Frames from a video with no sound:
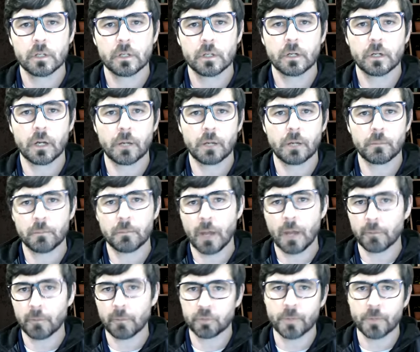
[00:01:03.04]
I'm
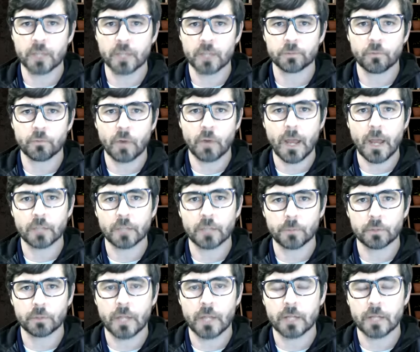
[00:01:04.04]
responsible for
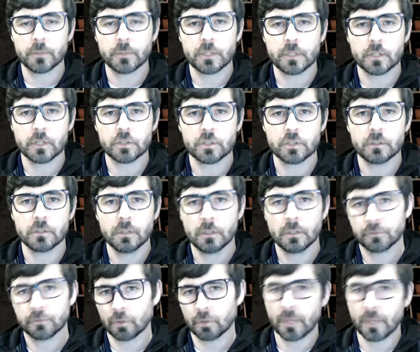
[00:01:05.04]
as-built documentation
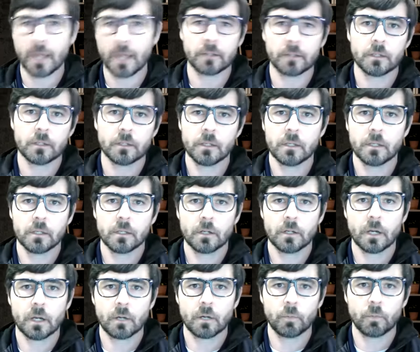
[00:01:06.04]
so that
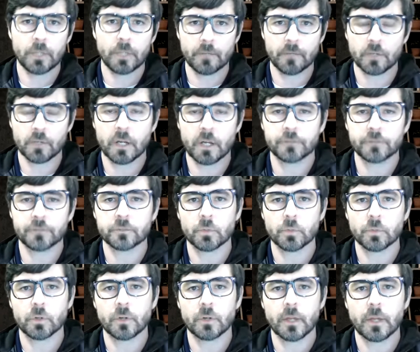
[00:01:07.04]
we give the
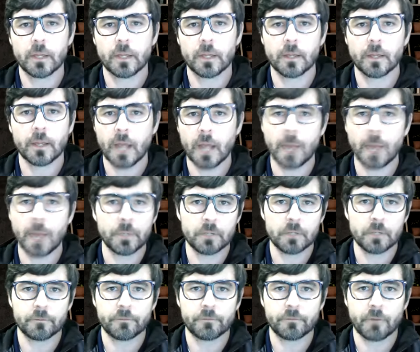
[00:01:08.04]
customer a copy
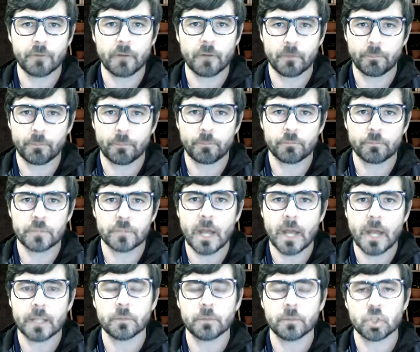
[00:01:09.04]
of a
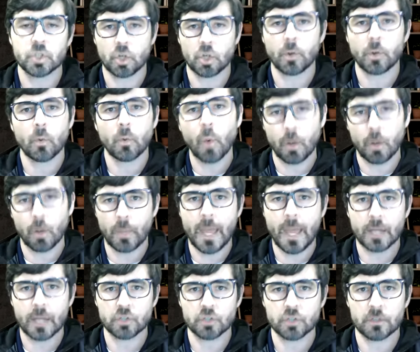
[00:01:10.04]
document showing what we
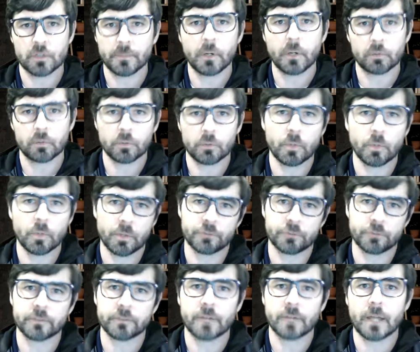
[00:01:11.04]
actually built when those
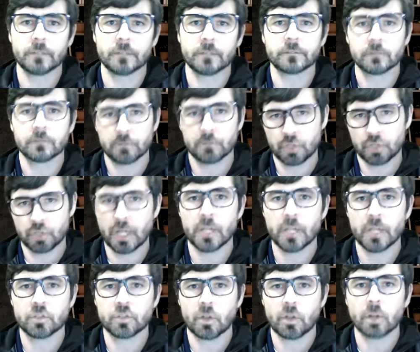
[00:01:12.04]
designs
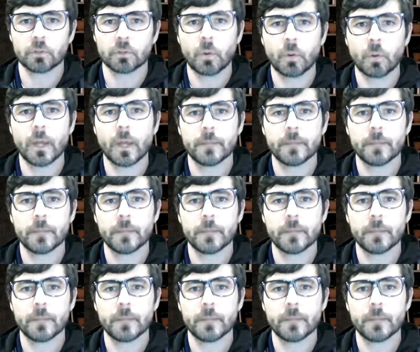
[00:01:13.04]
change along the way.